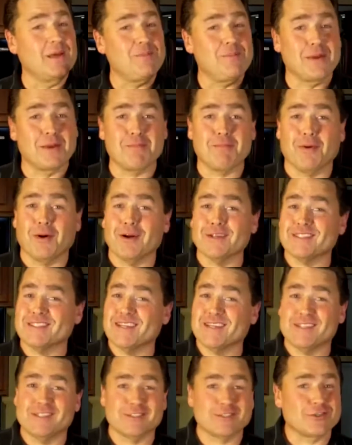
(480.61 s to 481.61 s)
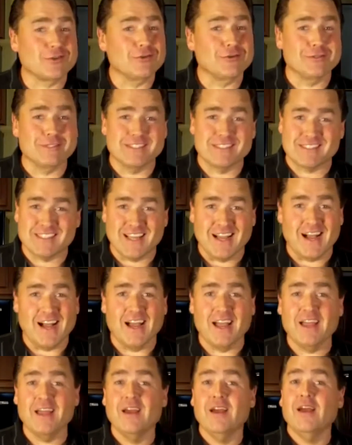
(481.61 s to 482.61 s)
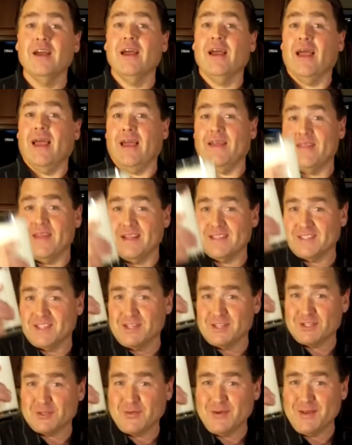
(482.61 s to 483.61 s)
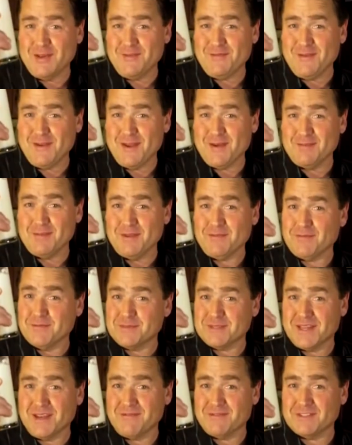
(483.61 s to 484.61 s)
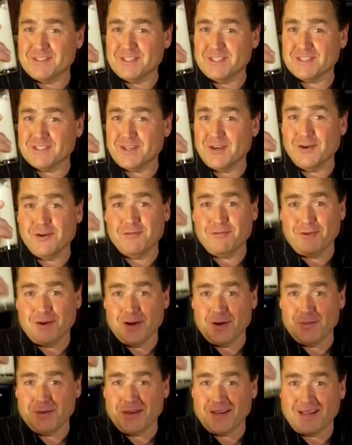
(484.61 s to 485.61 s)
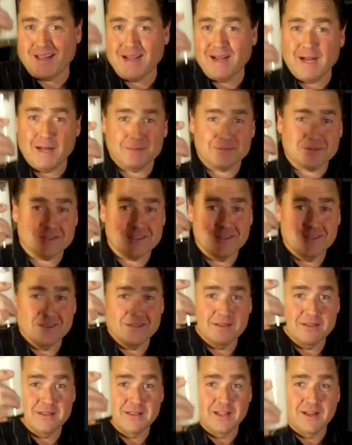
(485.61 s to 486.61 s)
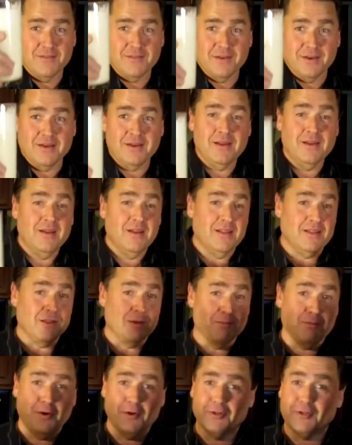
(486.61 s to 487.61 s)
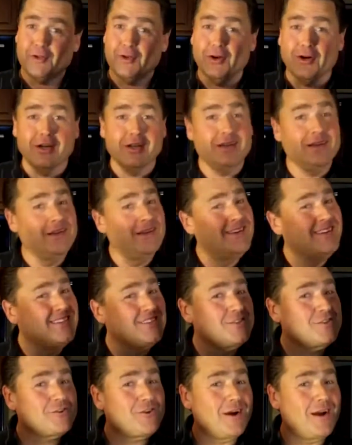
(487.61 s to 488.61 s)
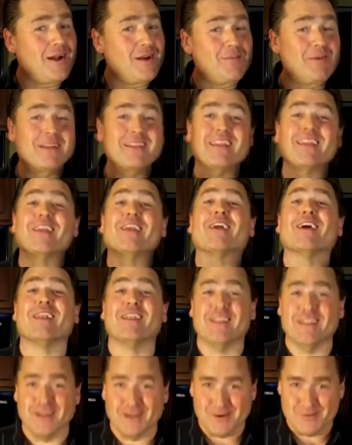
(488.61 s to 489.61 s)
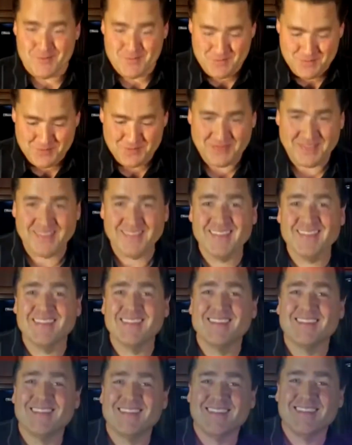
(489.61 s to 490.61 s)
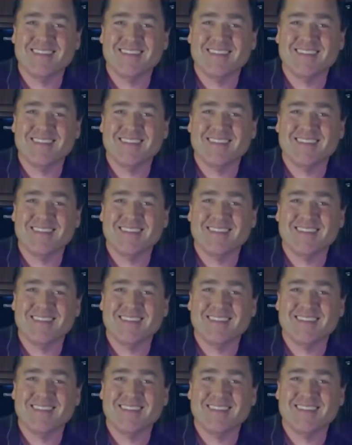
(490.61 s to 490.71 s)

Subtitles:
in that big bartender school in the sky. And thanks to the Sweeney family from San Francisco, firemen and cops. Love you. They're both good. Try them. I think you're going to dig them. You can